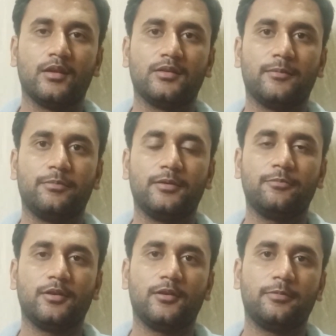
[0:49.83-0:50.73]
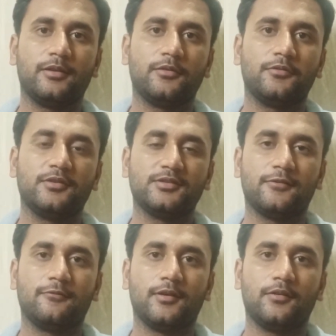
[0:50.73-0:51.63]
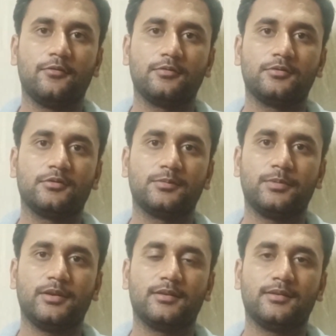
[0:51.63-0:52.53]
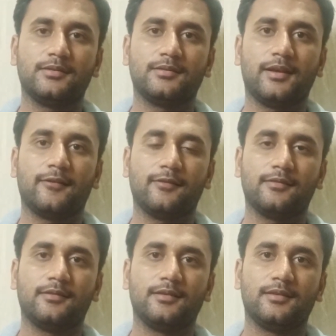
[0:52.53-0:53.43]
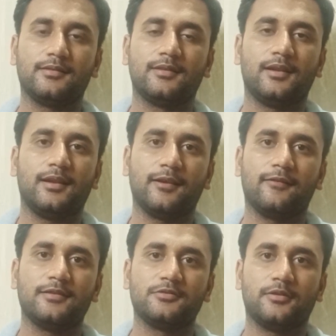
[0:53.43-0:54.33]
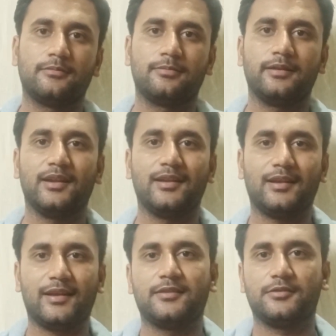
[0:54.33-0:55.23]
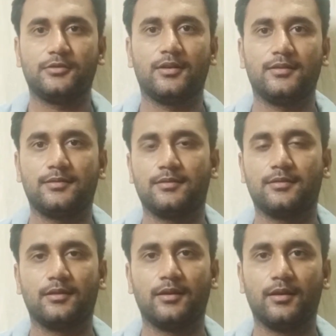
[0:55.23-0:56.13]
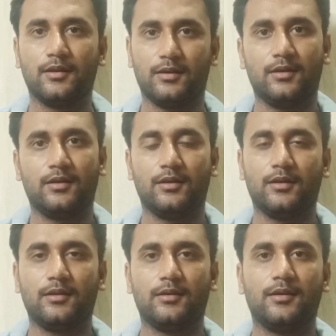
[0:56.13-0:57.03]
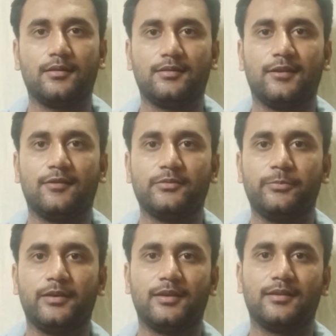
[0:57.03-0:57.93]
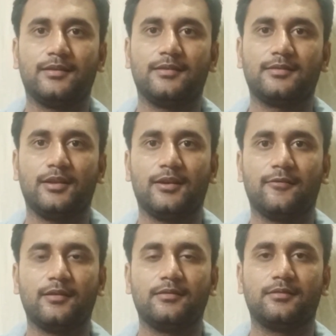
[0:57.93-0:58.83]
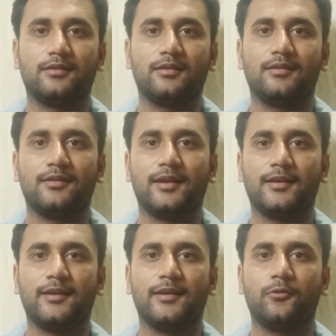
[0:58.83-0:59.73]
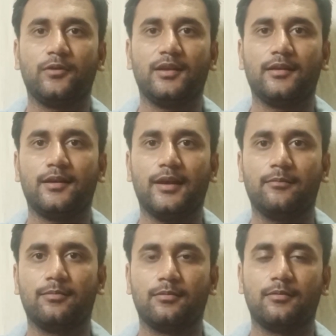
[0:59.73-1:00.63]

The people of Hinduism were used to speak this language. This is the language of intellectuals. Yeah, they were speaking this language in their day-to-day life.